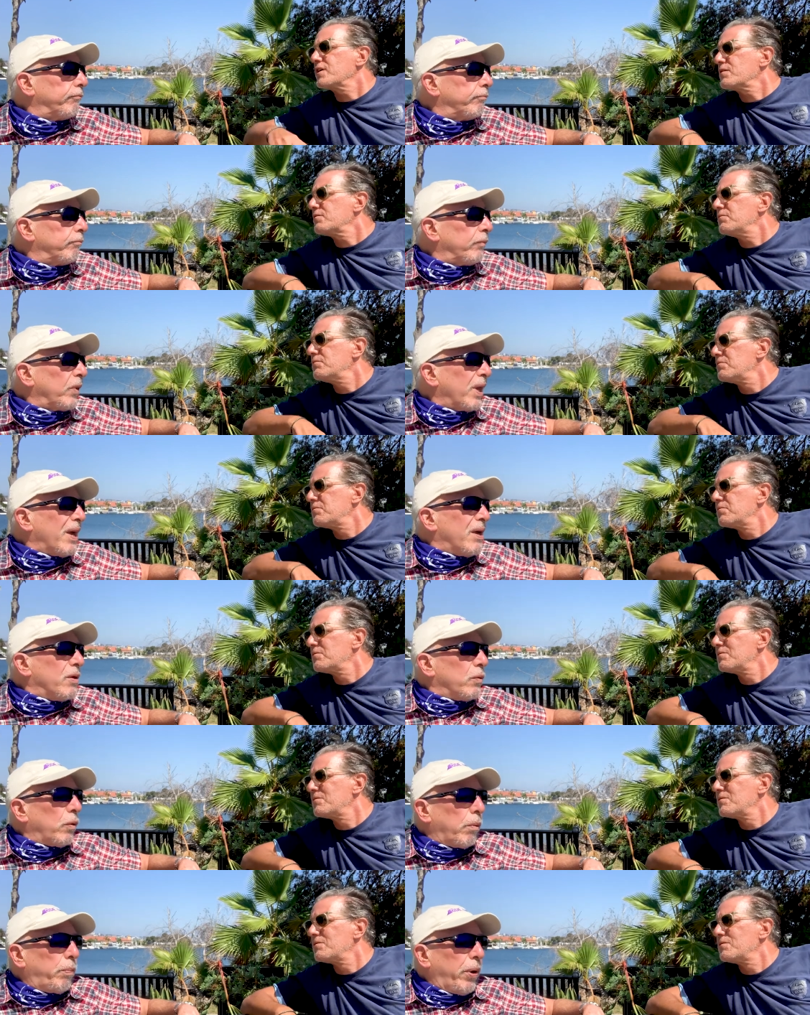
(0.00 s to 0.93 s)
Speaker 1: it?
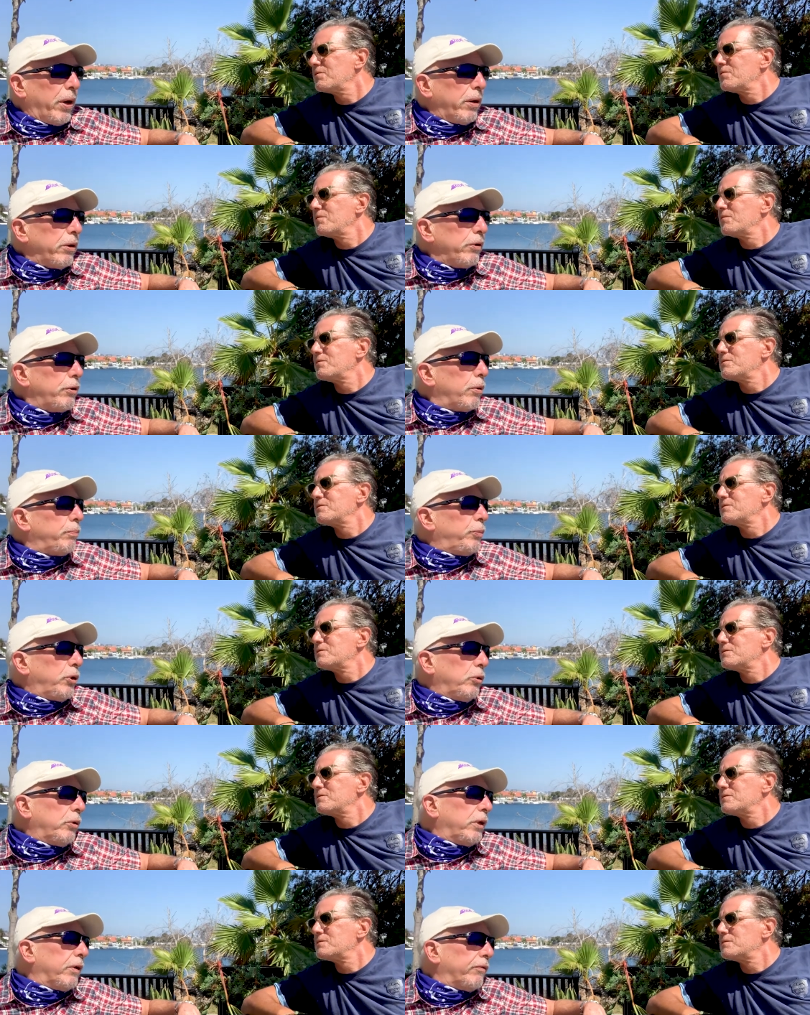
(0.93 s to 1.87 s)
Well, part of the
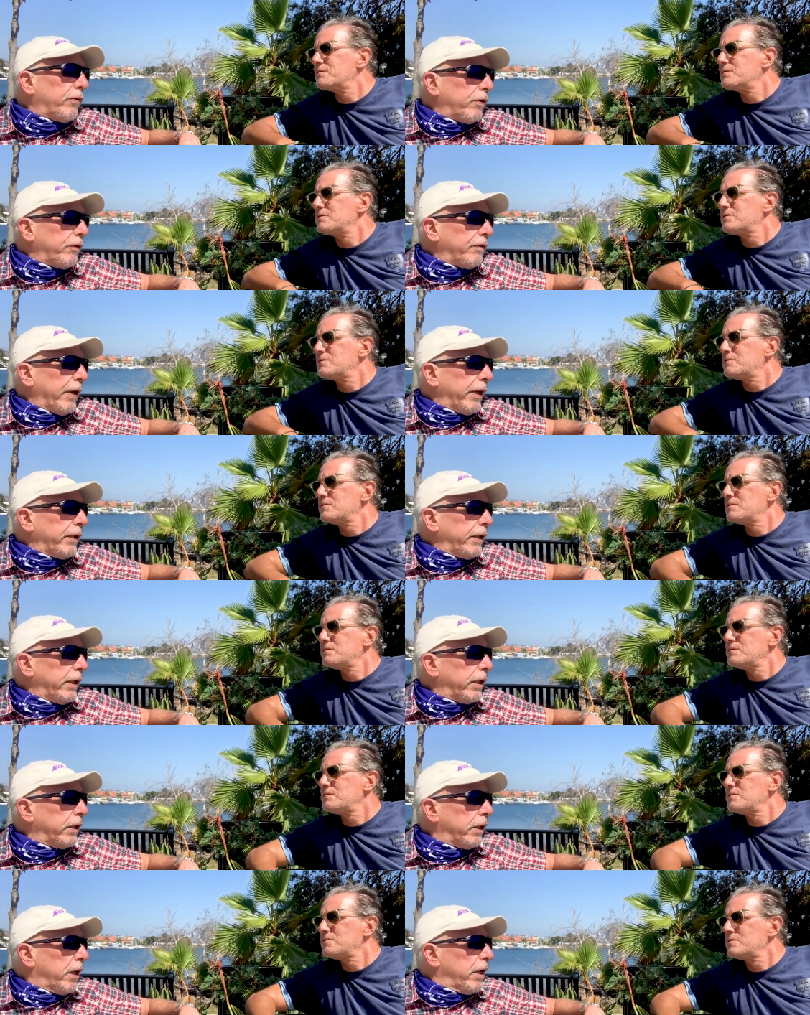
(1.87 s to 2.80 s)
beauty of this
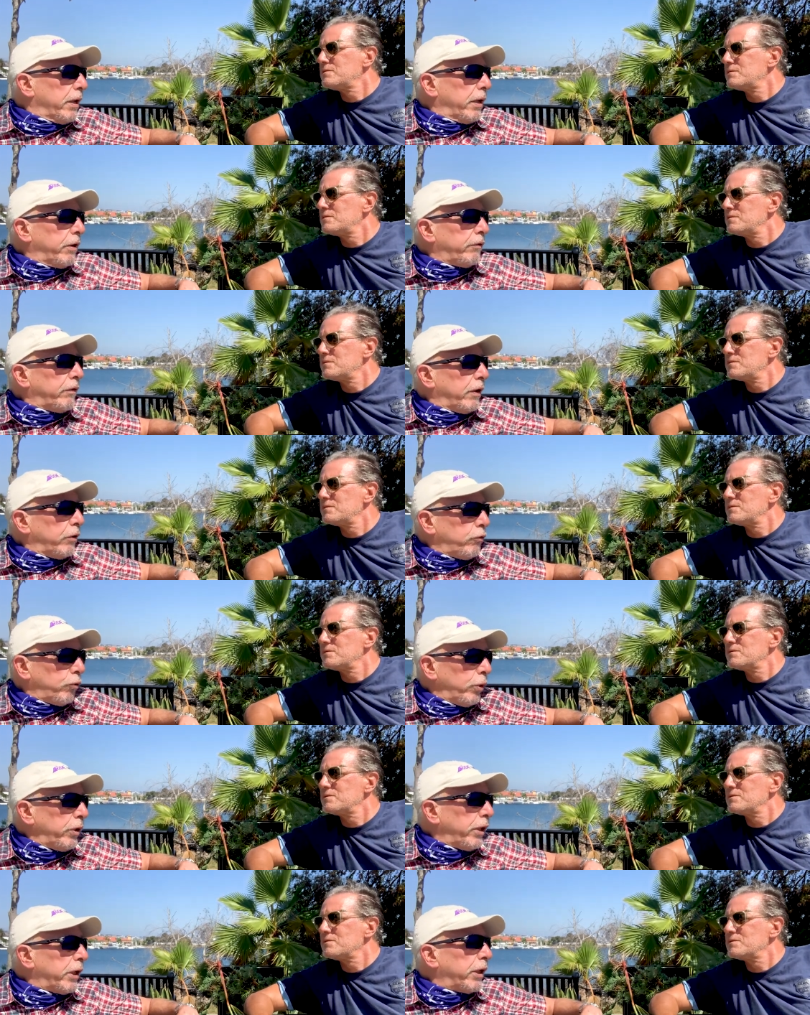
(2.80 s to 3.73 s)
idea is that it's
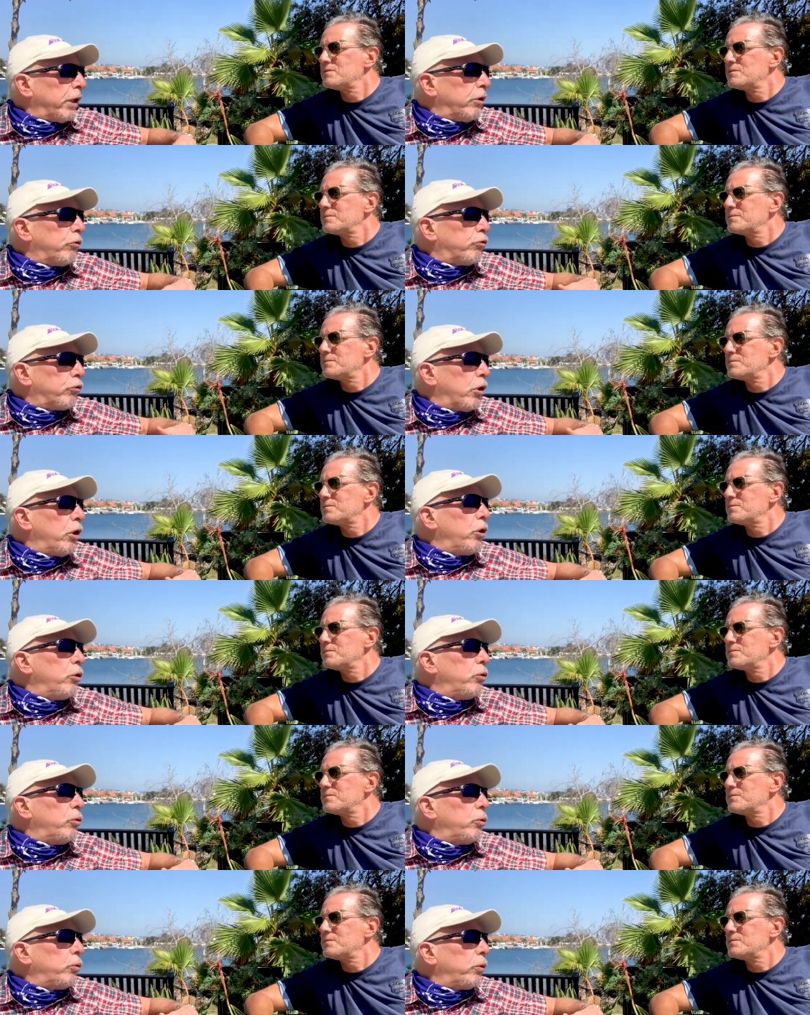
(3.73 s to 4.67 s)
one that can
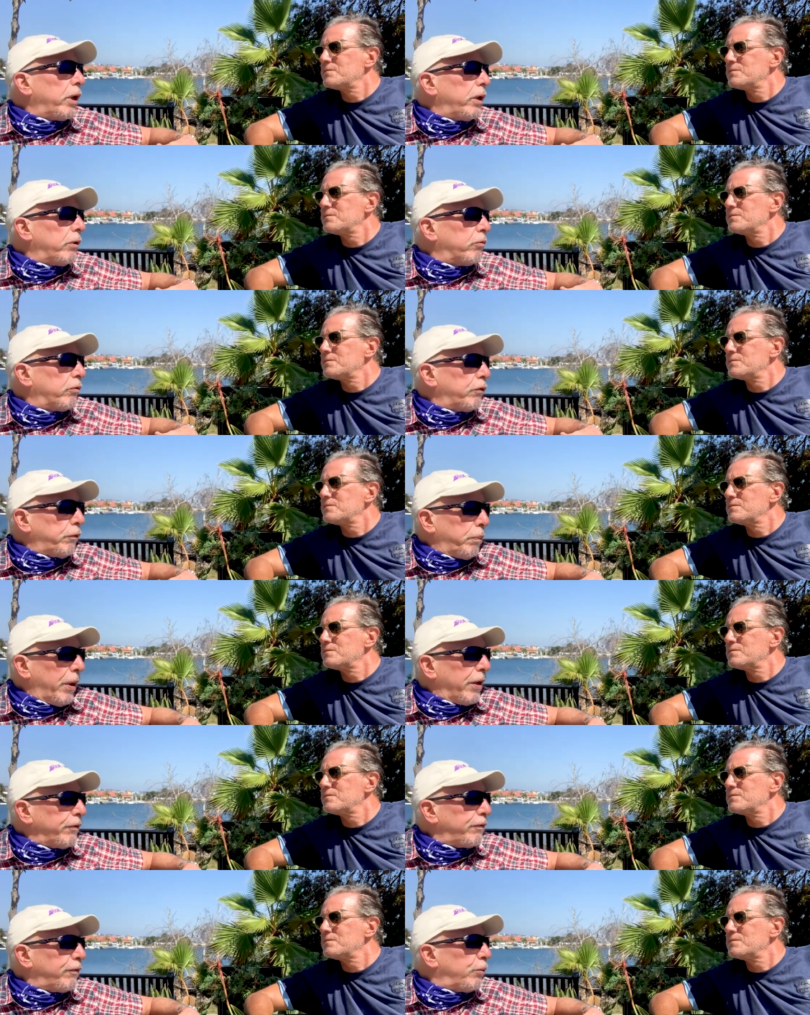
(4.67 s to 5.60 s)
grow in
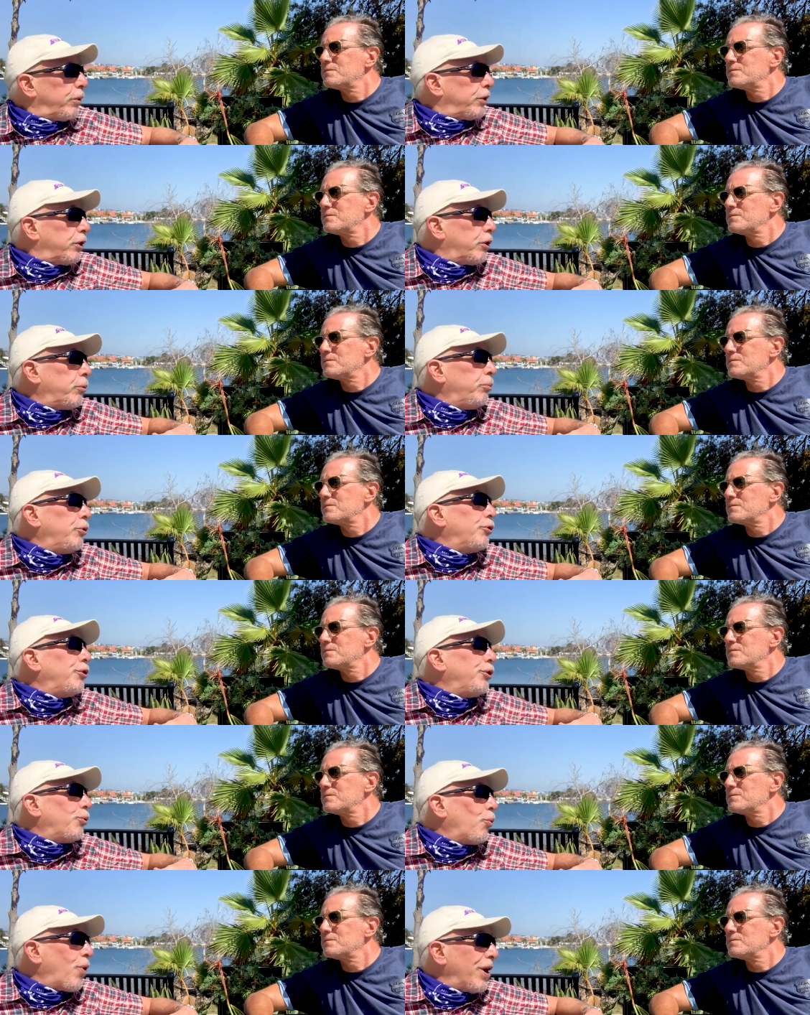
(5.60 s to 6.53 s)
response to what the community
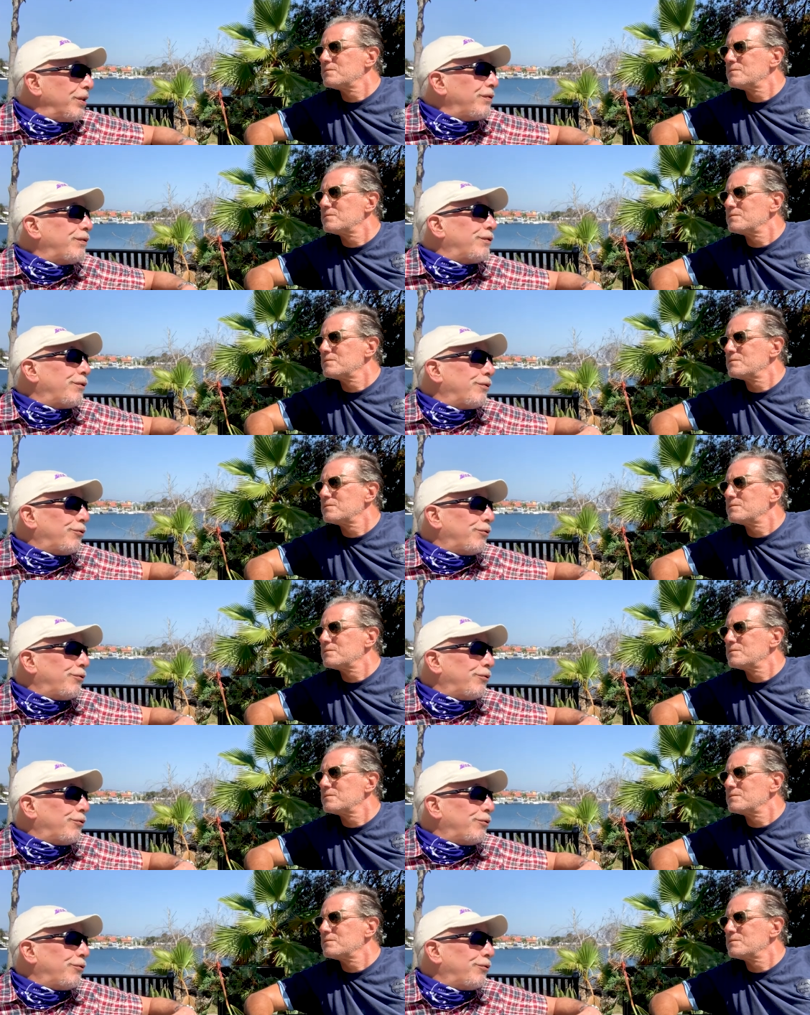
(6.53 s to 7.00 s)
wants to